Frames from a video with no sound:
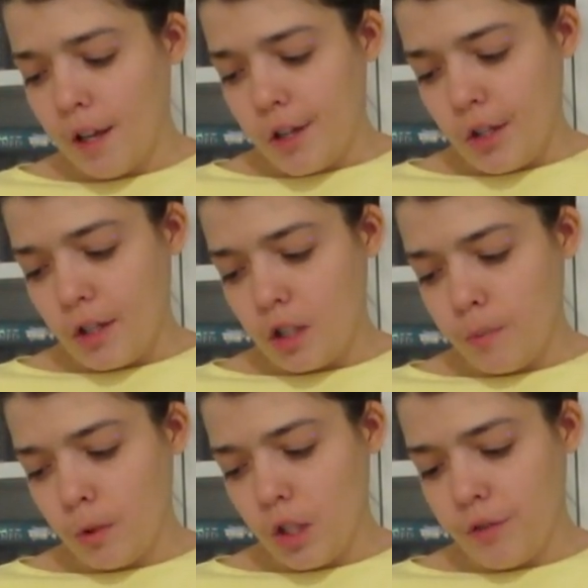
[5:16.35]
She doesn't
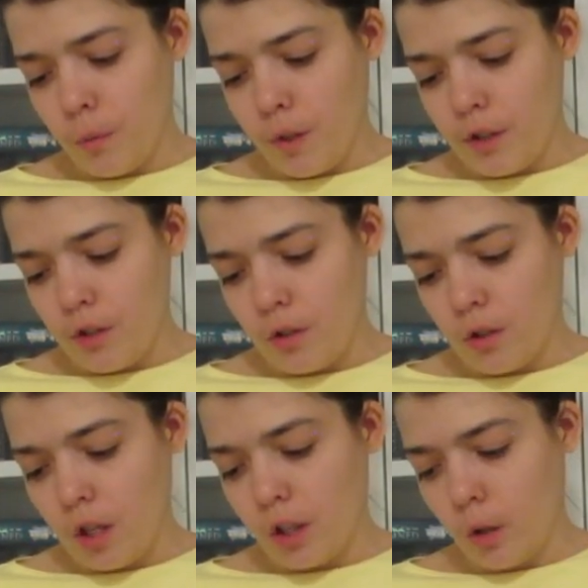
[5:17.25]
believe in witches or
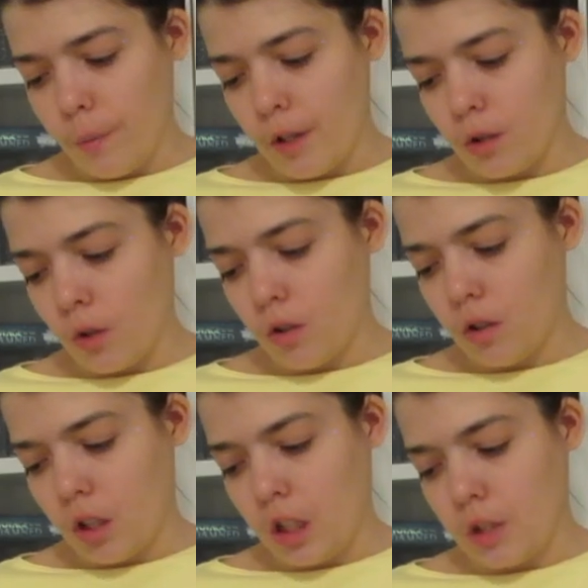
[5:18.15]
dark omens or
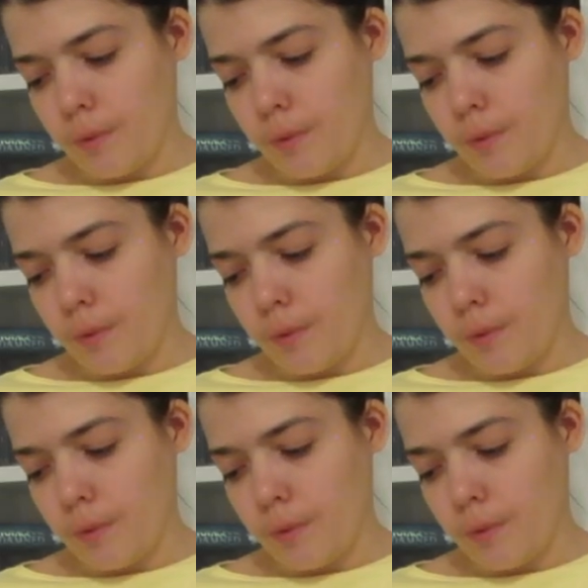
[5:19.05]
hauntings,